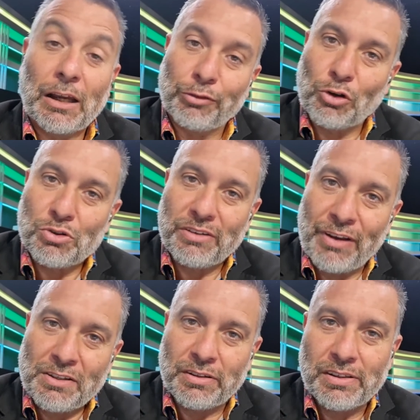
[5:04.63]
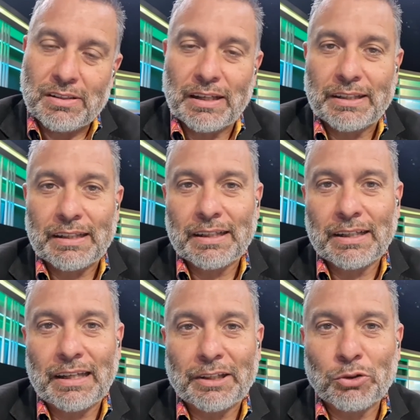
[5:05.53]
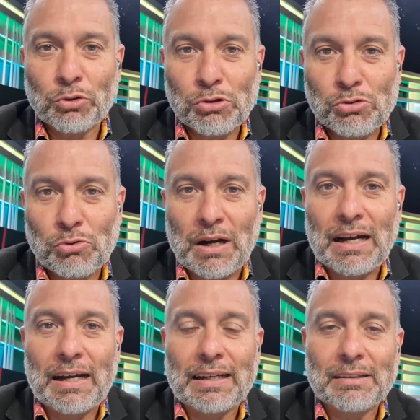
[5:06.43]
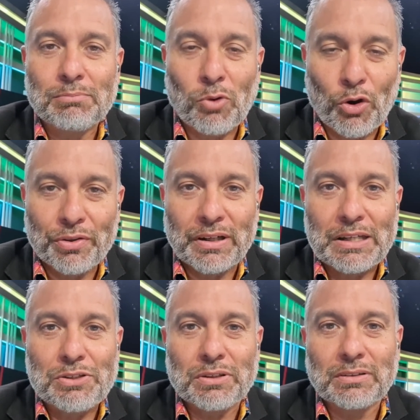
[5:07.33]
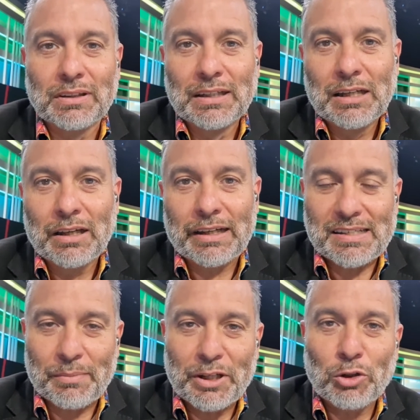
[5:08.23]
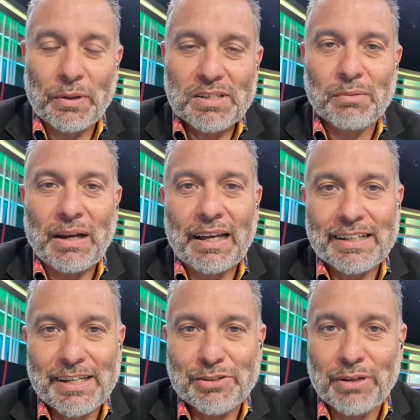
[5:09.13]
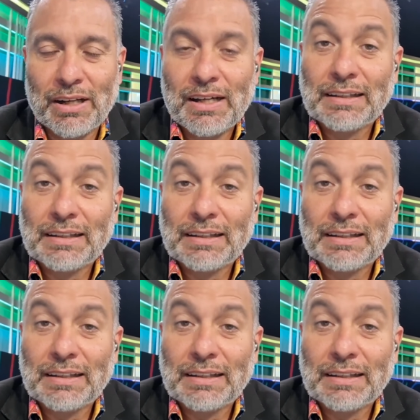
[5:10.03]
and of course the veterans like like Courtois and Modric and Casemiro, Benzema, etc.